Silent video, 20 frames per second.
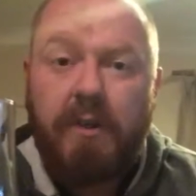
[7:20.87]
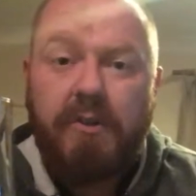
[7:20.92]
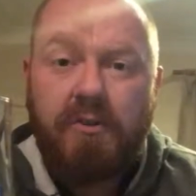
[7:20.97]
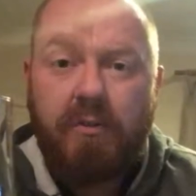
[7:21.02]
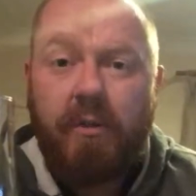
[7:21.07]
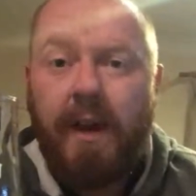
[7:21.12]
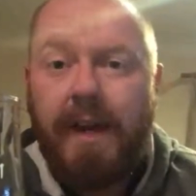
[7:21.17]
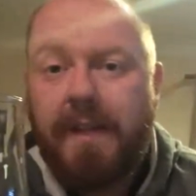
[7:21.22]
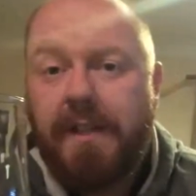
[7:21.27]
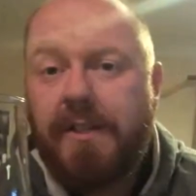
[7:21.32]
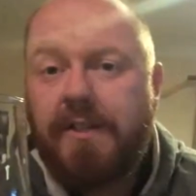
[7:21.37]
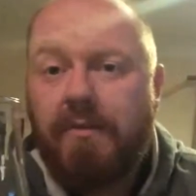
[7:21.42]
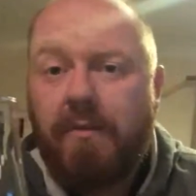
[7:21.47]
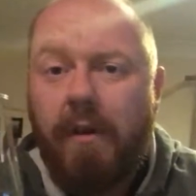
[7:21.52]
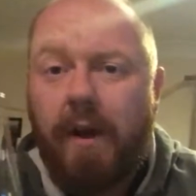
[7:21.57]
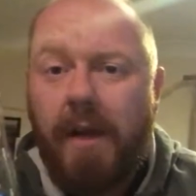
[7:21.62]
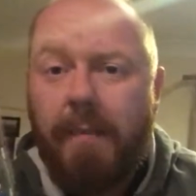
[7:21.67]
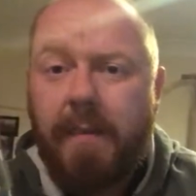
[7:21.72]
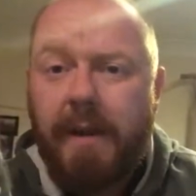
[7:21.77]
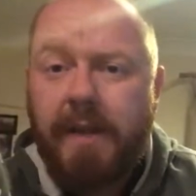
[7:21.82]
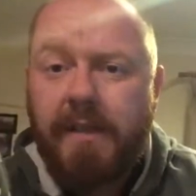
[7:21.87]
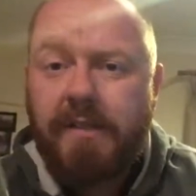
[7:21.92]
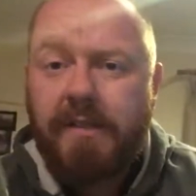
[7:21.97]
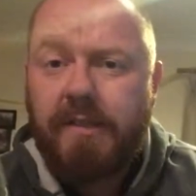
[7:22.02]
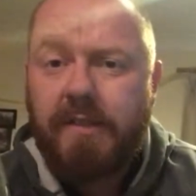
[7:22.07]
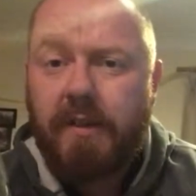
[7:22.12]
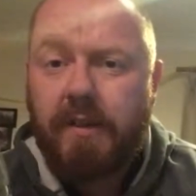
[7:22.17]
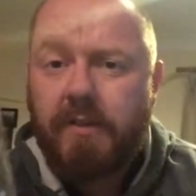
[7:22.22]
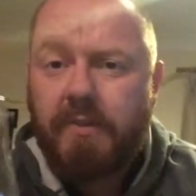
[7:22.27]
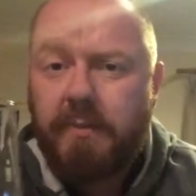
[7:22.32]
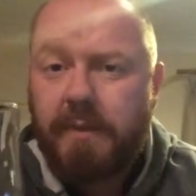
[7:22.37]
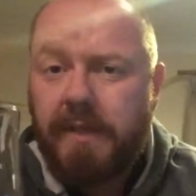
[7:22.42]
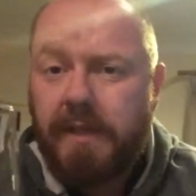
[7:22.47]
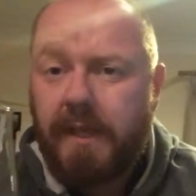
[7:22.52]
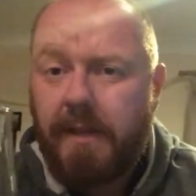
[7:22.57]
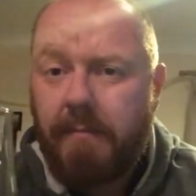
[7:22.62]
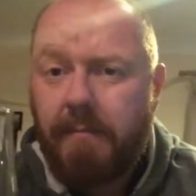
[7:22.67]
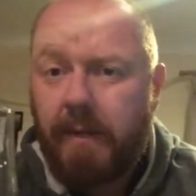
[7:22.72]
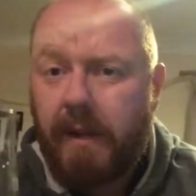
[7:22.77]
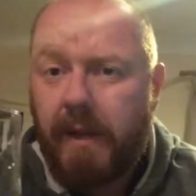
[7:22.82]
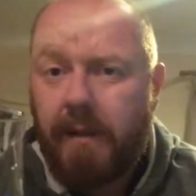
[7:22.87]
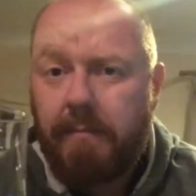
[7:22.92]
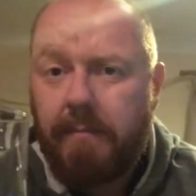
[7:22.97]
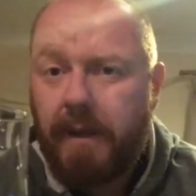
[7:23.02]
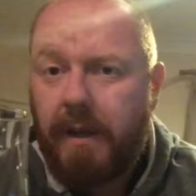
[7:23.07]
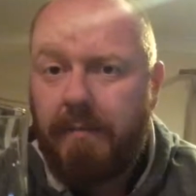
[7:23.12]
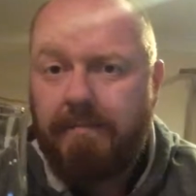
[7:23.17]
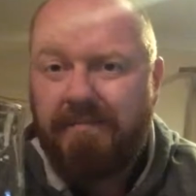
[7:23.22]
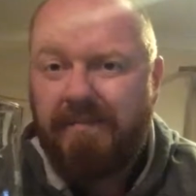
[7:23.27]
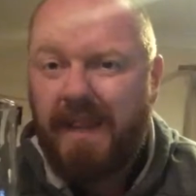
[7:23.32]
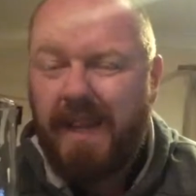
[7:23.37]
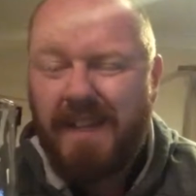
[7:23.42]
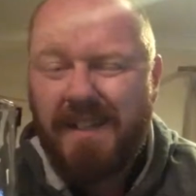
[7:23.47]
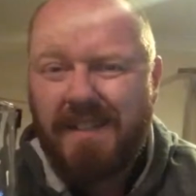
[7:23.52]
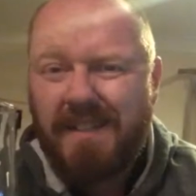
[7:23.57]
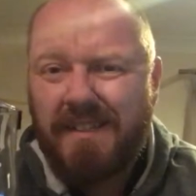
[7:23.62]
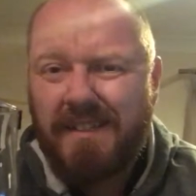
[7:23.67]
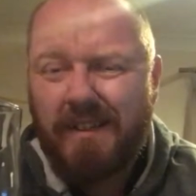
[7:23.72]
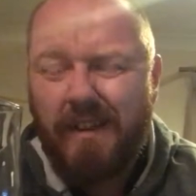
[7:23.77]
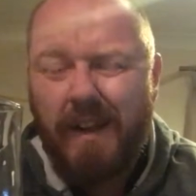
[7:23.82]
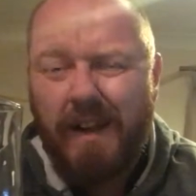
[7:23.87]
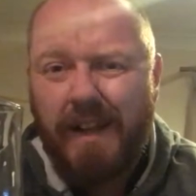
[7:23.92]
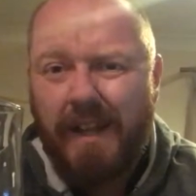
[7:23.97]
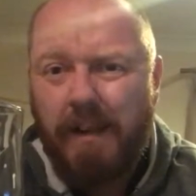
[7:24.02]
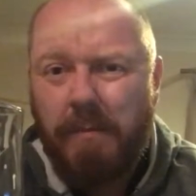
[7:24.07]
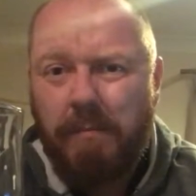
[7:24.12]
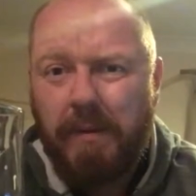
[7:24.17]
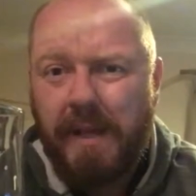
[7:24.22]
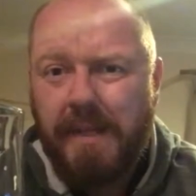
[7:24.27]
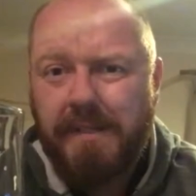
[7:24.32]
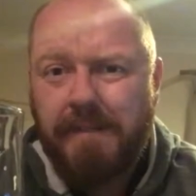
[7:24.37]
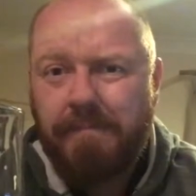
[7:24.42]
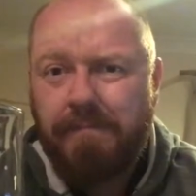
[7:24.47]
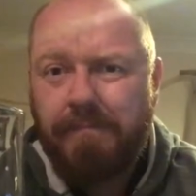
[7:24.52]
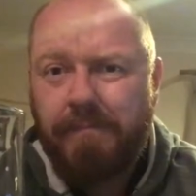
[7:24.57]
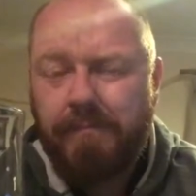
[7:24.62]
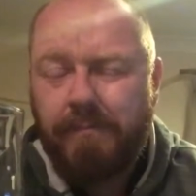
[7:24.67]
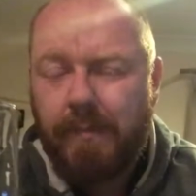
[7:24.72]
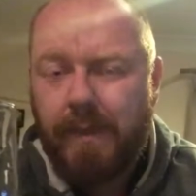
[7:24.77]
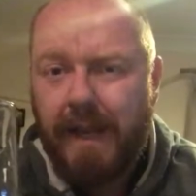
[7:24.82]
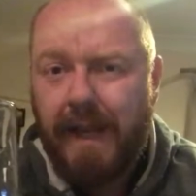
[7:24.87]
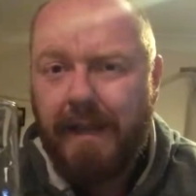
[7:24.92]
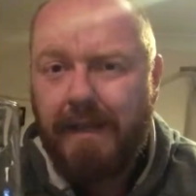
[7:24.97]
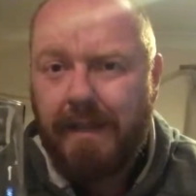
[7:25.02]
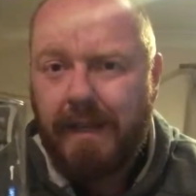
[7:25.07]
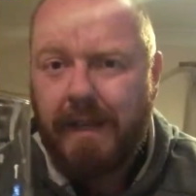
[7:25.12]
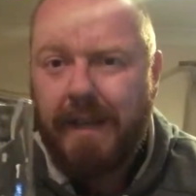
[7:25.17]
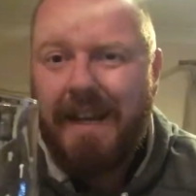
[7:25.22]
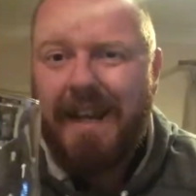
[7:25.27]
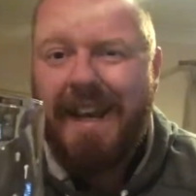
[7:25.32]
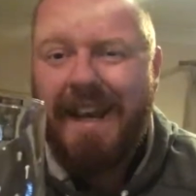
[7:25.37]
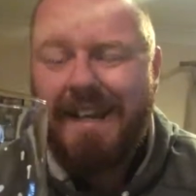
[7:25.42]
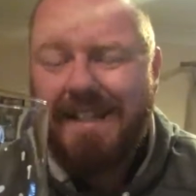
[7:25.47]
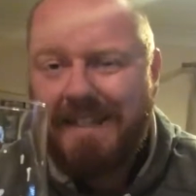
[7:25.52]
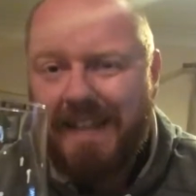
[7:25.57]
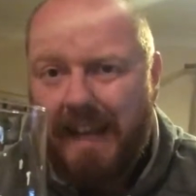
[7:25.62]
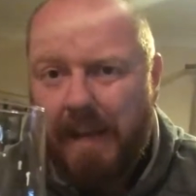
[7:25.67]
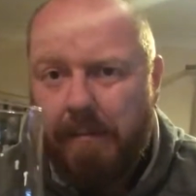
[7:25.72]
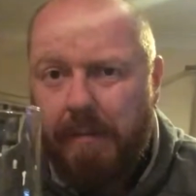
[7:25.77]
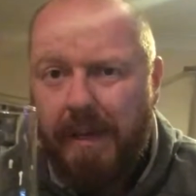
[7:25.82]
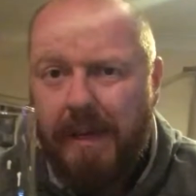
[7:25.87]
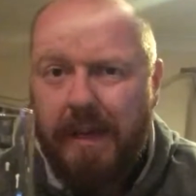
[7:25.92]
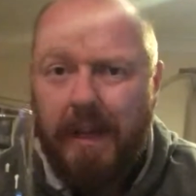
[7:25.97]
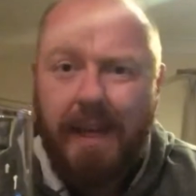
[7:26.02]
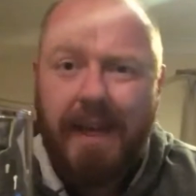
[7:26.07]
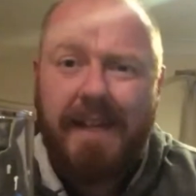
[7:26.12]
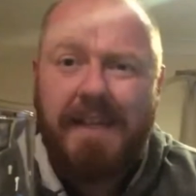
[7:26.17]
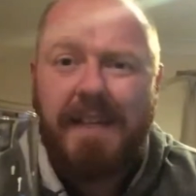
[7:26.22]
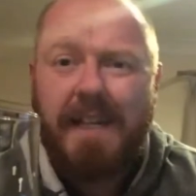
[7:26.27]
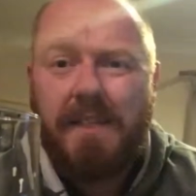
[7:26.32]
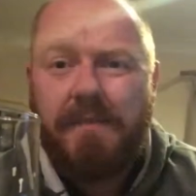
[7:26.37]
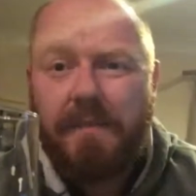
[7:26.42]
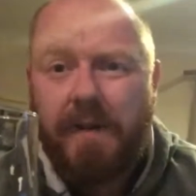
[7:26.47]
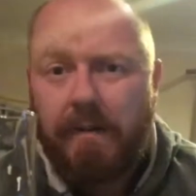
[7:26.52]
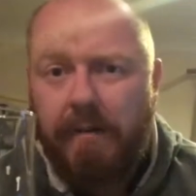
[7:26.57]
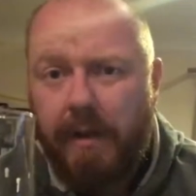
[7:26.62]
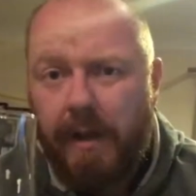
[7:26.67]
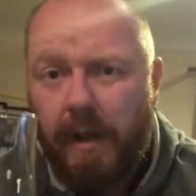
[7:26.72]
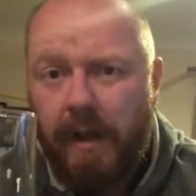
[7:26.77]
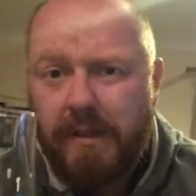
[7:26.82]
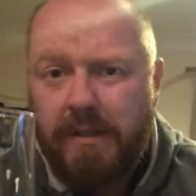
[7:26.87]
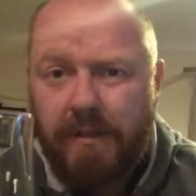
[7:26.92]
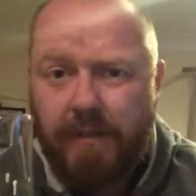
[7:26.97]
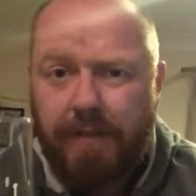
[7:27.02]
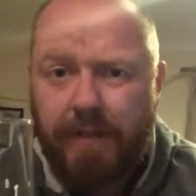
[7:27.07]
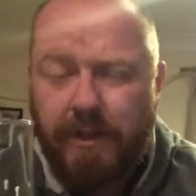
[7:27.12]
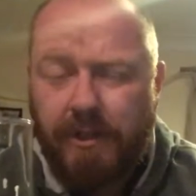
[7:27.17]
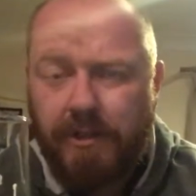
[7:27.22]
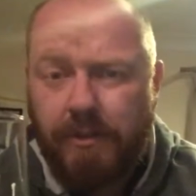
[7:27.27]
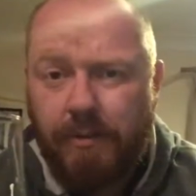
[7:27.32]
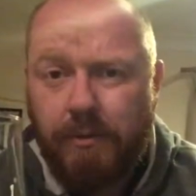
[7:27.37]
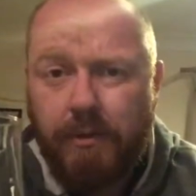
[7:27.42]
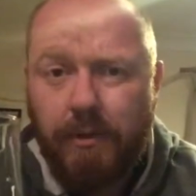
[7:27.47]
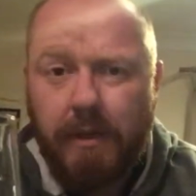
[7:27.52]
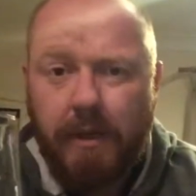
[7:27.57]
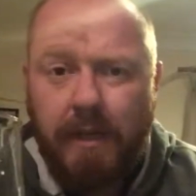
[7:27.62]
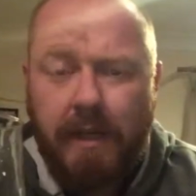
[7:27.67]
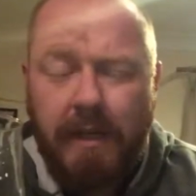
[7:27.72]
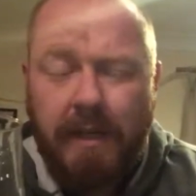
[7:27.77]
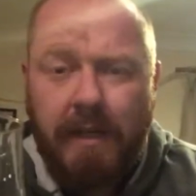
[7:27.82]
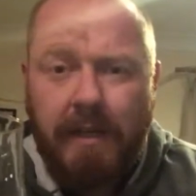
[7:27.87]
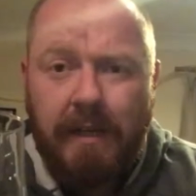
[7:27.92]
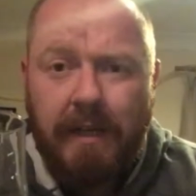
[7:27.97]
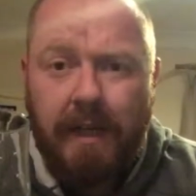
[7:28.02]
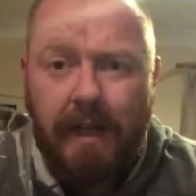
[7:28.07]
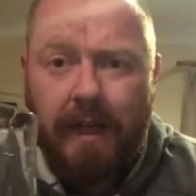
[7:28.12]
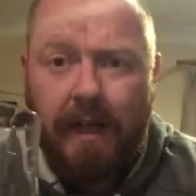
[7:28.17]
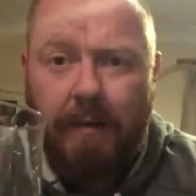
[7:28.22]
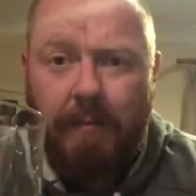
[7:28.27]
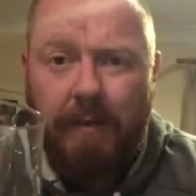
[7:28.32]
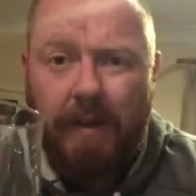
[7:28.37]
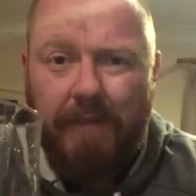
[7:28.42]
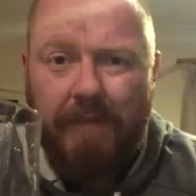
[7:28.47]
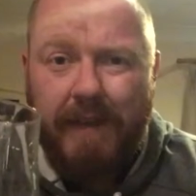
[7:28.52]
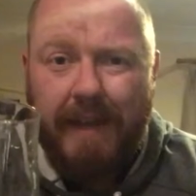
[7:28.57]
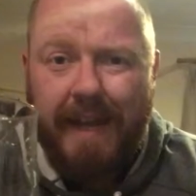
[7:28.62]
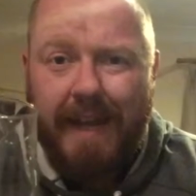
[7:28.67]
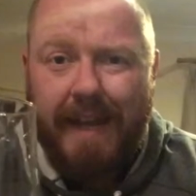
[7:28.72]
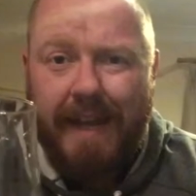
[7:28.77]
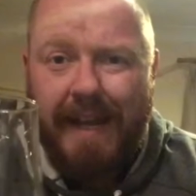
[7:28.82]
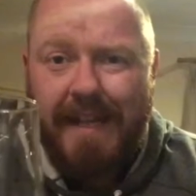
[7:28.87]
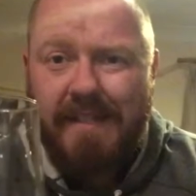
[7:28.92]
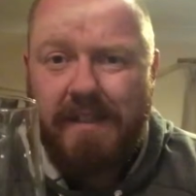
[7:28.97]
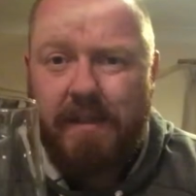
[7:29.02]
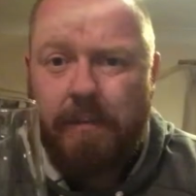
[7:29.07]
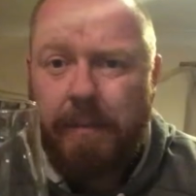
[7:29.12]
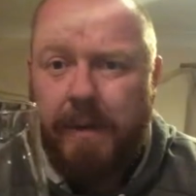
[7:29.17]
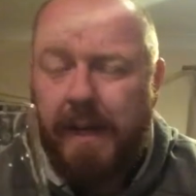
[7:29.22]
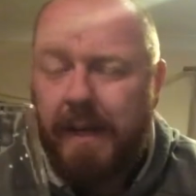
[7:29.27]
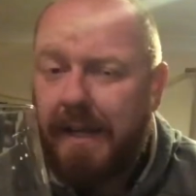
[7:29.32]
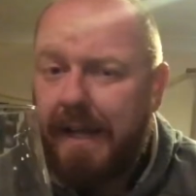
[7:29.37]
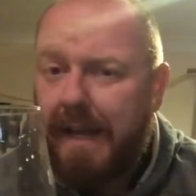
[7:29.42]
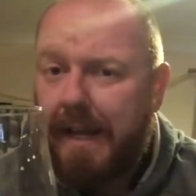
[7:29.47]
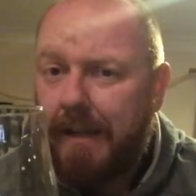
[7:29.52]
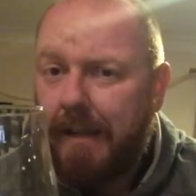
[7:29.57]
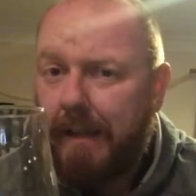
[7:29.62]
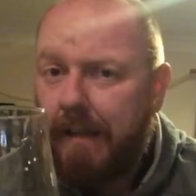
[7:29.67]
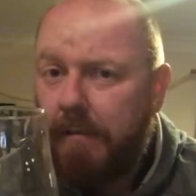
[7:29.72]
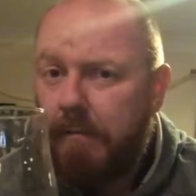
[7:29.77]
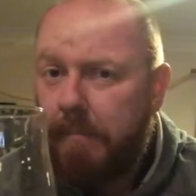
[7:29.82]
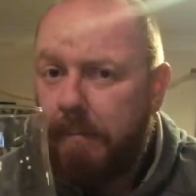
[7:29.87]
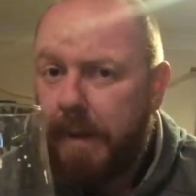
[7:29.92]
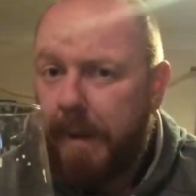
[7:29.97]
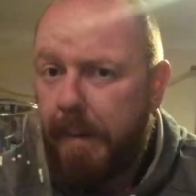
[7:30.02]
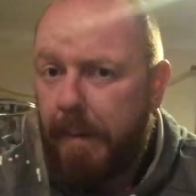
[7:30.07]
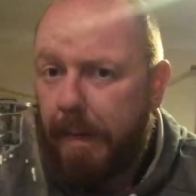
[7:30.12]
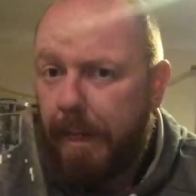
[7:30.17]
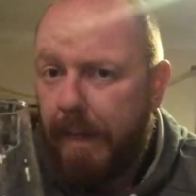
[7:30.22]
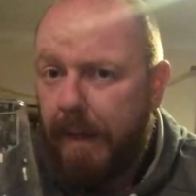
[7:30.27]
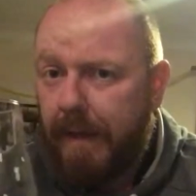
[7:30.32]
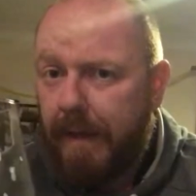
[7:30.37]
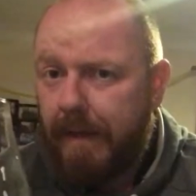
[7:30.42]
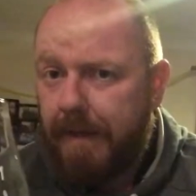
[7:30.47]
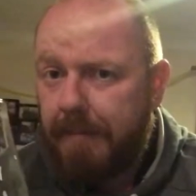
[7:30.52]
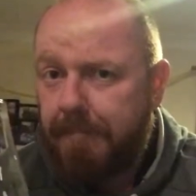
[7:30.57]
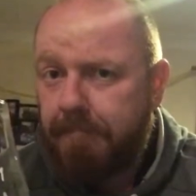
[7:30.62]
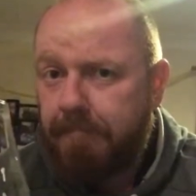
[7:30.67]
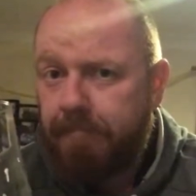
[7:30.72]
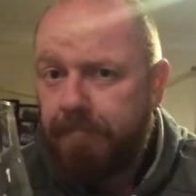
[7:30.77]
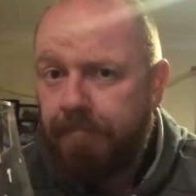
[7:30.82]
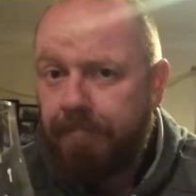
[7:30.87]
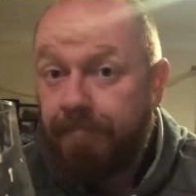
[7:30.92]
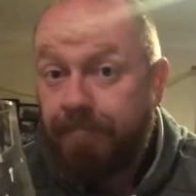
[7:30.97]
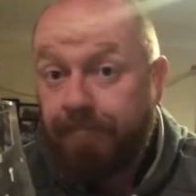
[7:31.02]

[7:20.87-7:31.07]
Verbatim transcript: try and describe it as a Scotch whiskey beer, but it's slightly unpleasant that it's chemically, it tastes very artificial. Um, I think it lets the beer down a little bit. Um,